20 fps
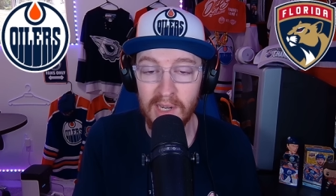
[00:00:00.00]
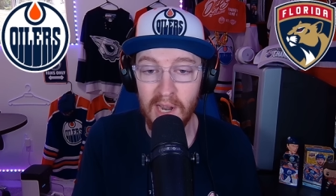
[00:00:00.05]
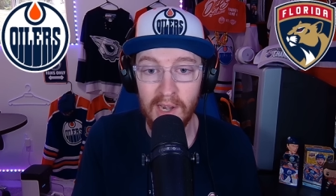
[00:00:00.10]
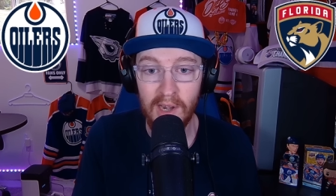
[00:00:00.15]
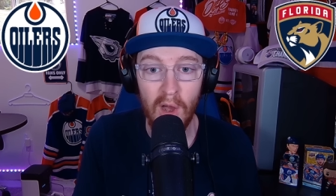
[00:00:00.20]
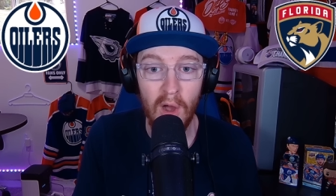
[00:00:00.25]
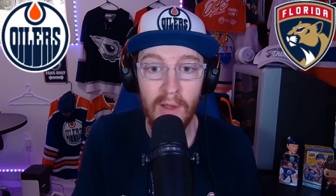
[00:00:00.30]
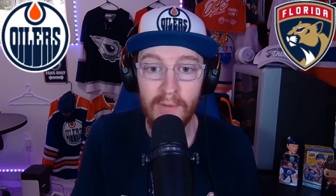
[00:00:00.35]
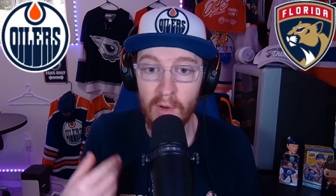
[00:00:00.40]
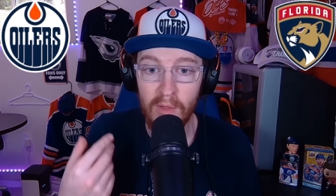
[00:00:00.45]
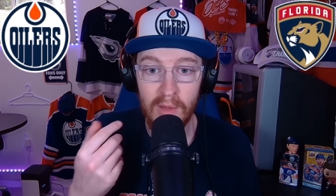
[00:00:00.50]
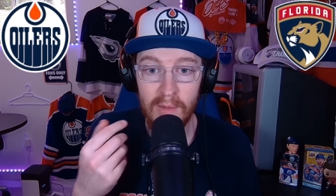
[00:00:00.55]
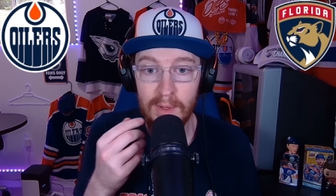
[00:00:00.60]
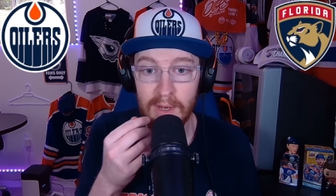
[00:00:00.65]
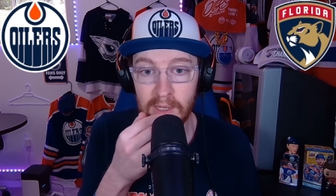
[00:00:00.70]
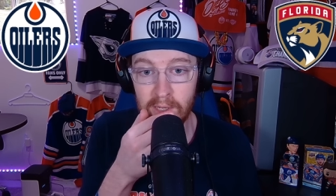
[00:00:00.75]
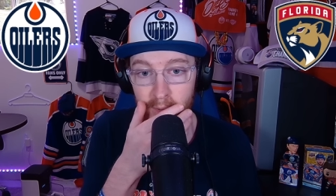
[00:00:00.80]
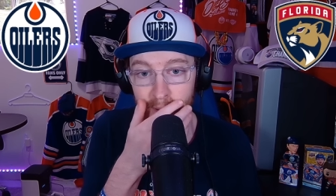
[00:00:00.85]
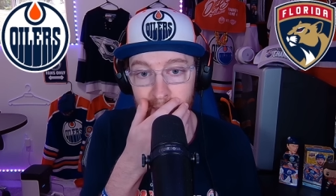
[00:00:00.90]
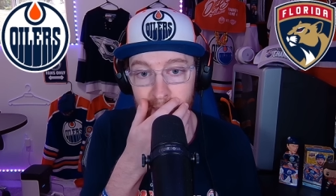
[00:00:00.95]
I know I've only been
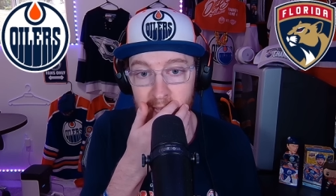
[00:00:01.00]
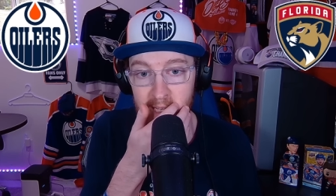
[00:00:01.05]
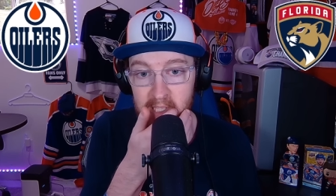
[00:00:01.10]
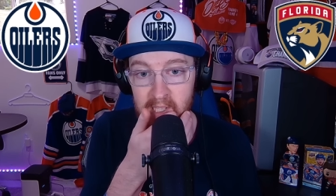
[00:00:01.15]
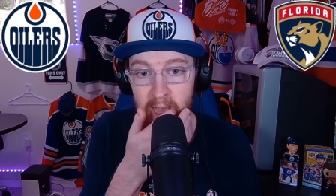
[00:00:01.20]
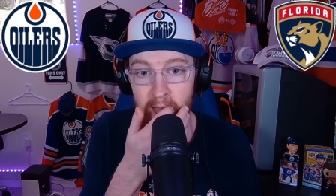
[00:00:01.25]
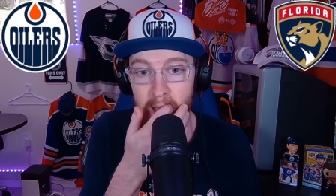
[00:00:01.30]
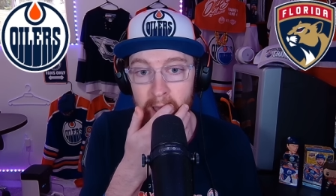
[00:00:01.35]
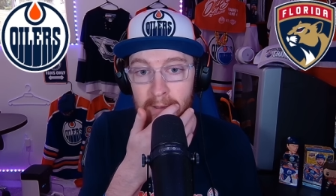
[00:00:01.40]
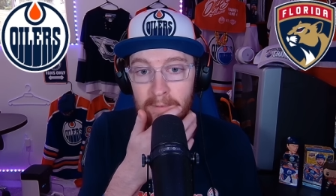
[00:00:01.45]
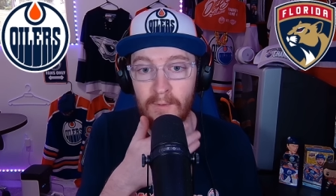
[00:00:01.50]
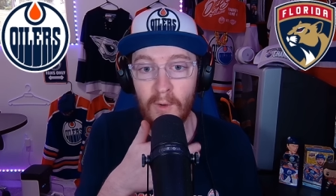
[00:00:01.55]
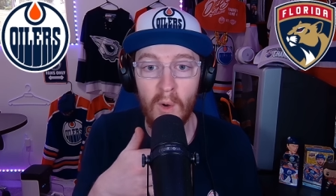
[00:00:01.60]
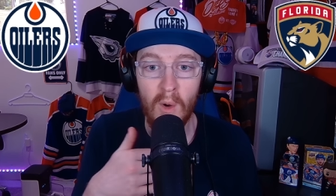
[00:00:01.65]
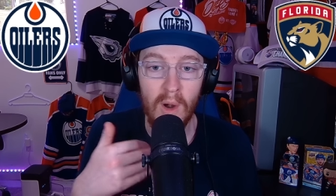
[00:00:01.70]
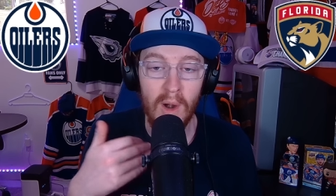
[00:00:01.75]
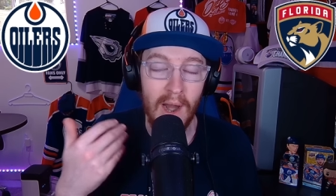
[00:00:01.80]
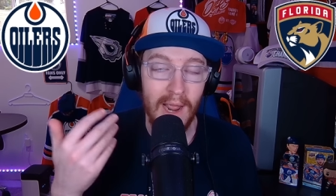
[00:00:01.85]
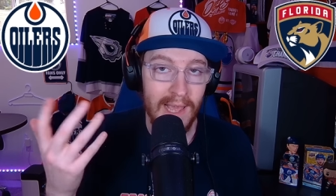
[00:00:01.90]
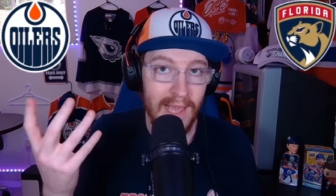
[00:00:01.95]
doing this
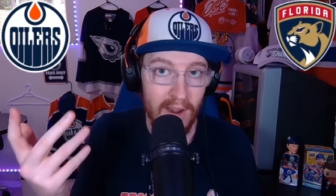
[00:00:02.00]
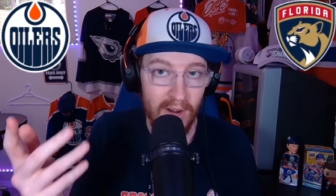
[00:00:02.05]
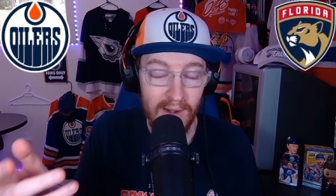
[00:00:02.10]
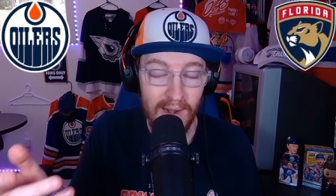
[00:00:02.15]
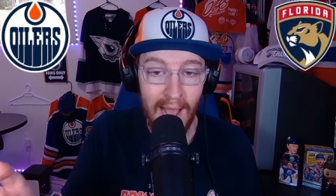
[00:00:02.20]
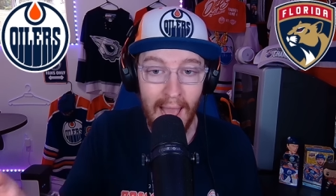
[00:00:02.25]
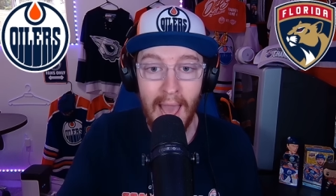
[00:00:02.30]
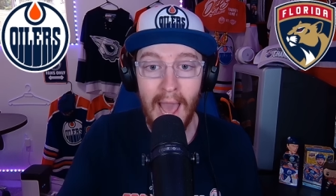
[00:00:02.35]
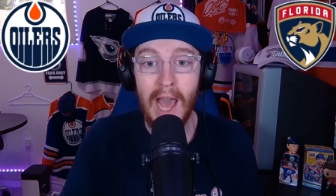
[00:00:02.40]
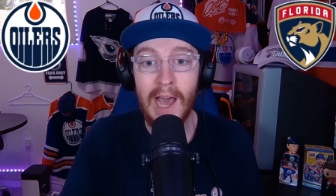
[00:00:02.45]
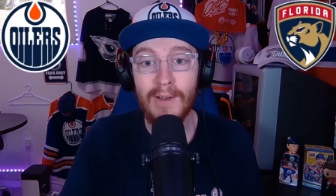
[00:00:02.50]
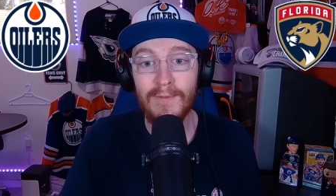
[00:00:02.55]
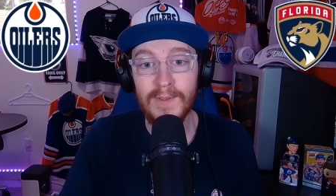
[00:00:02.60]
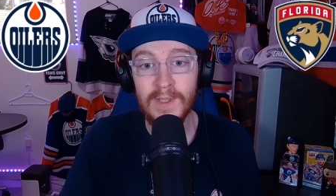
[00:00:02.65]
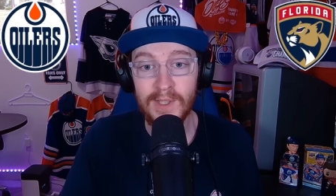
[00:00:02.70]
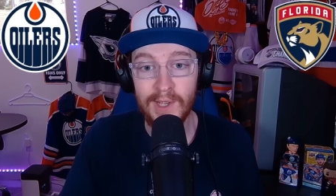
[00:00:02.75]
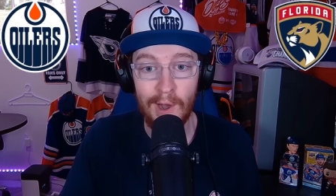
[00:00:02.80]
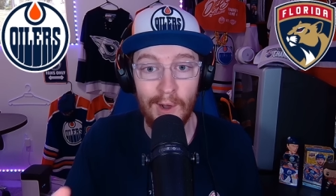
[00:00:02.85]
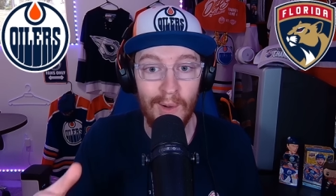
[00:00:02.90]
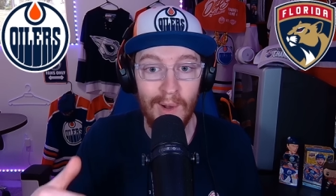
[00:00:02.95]
for a year and a half,
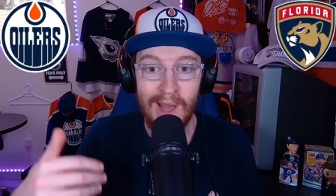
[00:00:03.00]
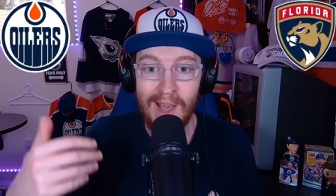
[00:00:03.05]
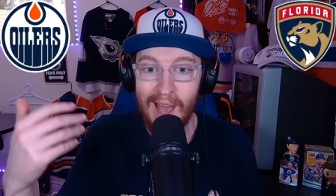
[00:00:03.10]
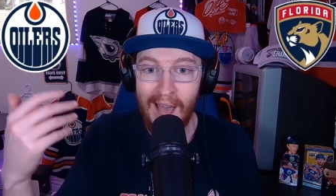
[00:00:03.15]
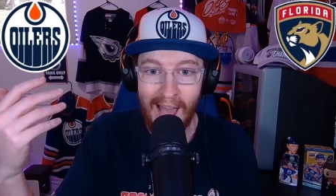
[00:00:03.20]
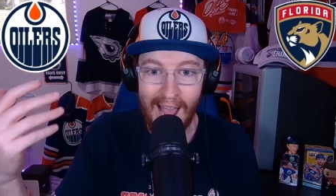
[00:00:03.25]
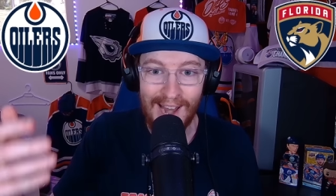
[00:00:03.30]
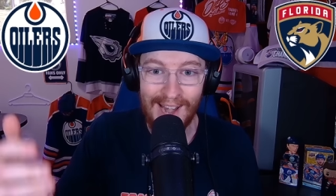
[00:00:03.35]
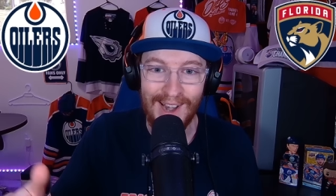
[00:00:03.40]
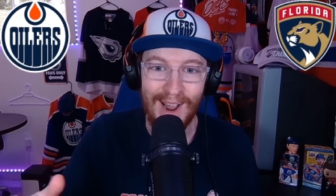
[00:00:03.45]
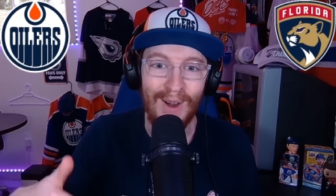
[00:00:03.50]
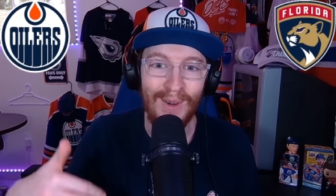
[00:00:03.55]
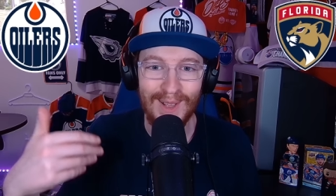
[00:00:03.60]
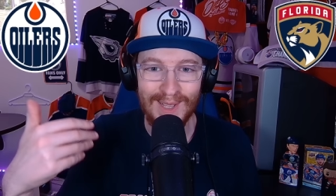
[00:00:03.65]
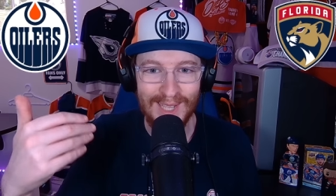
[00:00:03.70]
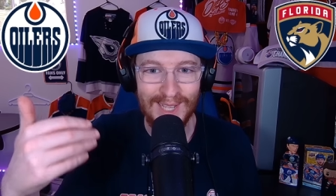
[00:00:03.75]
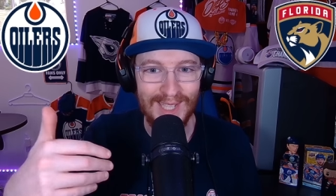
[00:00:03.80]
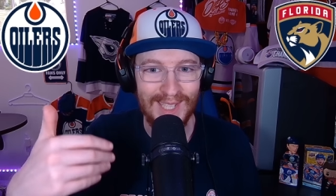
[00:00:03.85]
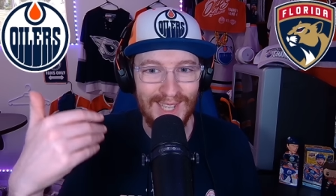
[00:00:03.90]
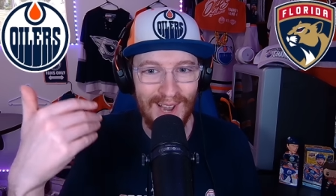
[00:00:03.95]
so I know
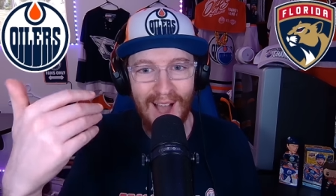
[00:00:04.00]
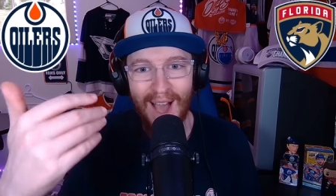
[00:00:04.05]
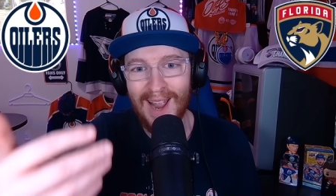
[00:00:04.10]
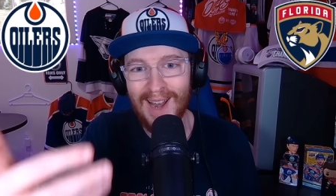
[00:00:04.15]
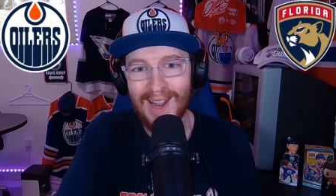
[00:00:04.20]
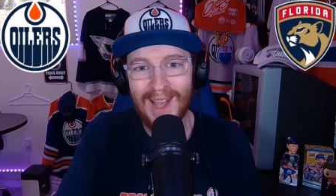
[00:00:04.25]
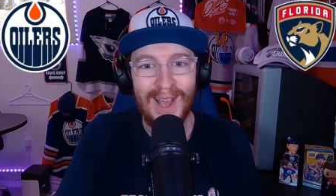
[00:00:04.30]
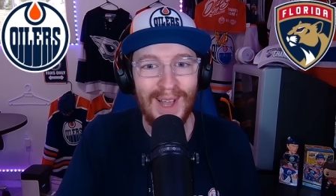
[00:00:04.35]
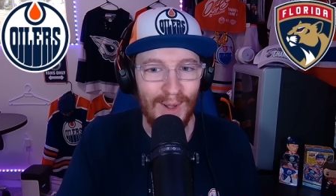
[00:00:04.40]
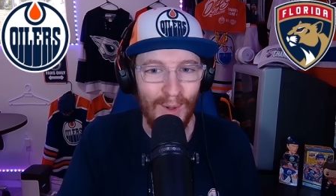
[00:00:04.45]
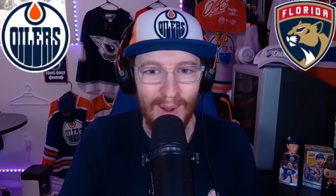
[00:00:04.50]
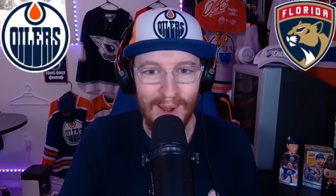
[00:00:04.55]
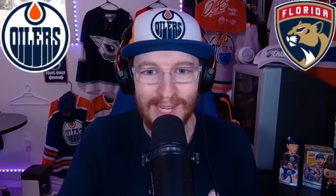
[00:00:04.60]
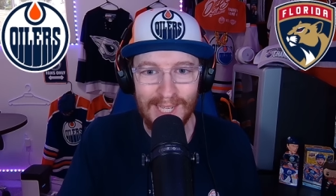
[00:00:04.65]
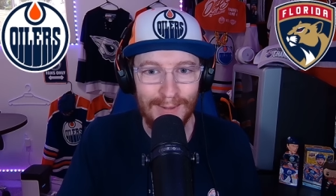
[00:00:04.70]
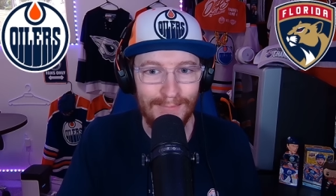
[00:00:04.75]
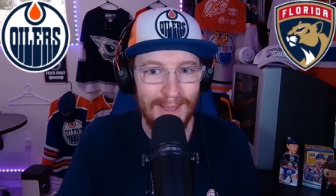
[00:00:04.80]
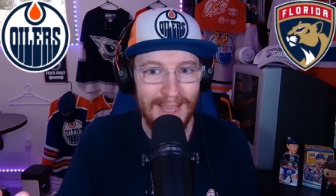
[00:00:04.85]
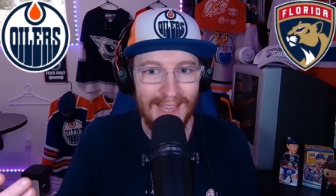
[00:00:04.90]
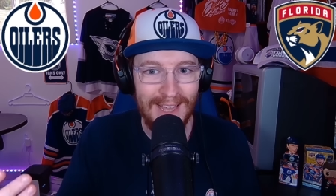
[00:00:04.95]
this is not going
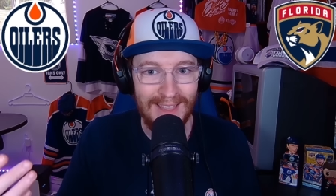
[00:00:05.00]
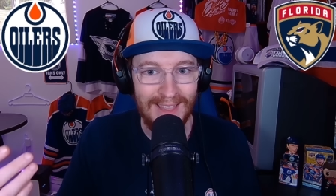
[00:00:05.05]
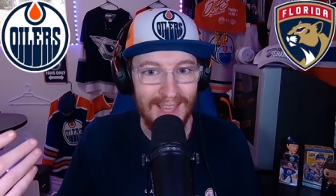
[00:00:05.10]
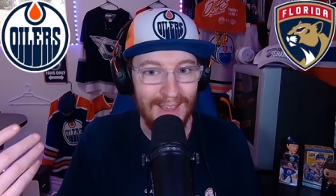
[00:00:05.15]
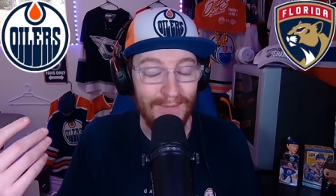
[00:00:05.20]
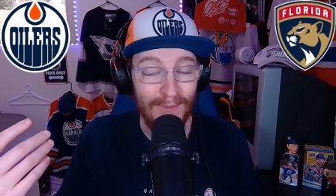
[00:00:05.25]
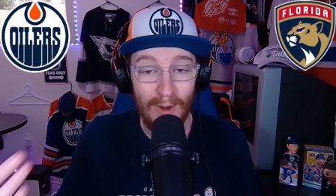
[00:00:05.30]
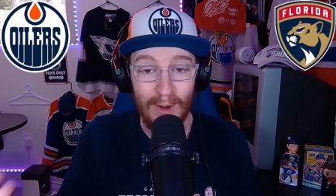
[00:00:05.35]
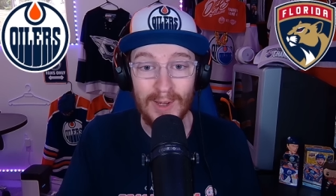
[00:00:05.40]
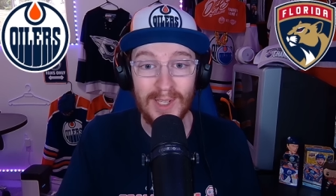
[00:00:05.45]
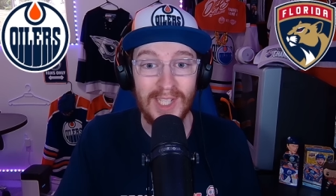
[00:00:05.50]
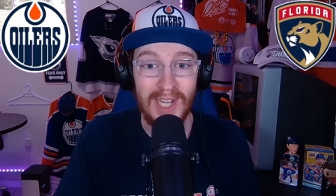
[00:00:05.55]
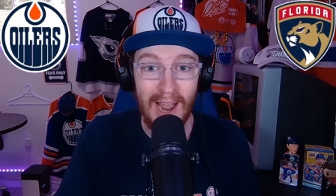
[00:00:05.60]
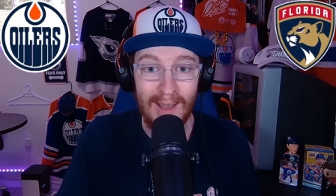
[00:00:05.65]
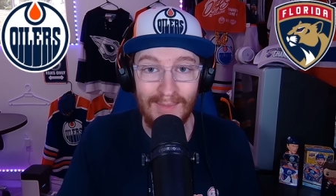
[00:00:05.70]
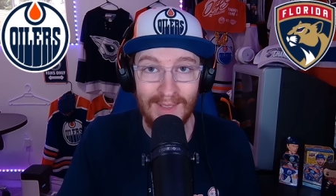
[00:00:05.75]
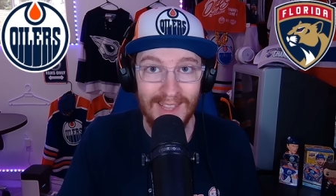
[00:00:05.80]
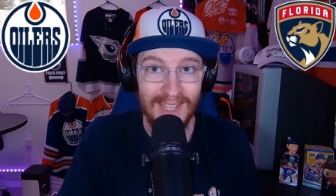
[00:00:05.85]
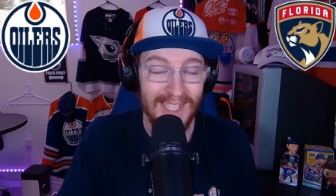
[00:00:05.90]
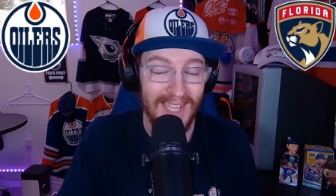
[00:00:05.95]
to be the first
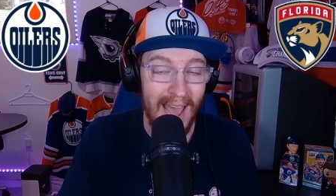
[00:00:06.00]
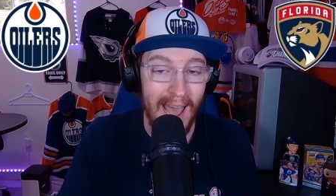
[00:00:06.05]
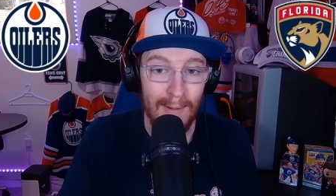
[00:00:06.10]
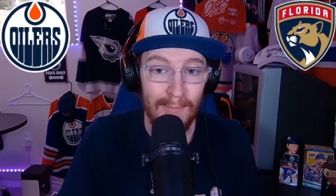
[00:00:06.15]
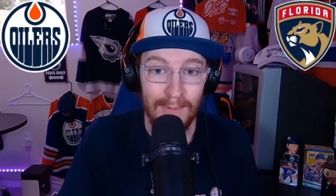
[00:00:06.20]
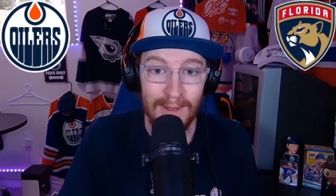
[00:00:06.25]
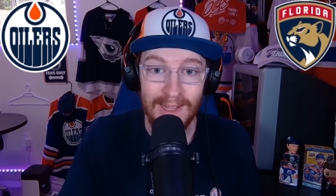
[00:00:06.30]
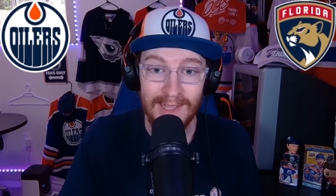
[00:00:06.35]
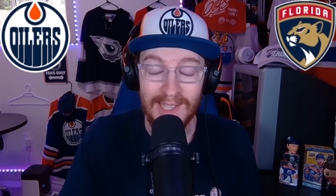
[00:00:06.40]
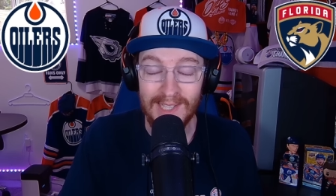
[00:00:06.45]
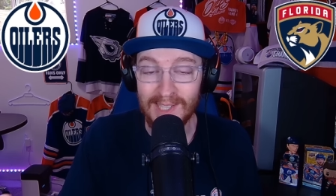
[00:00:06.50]
time that this happens.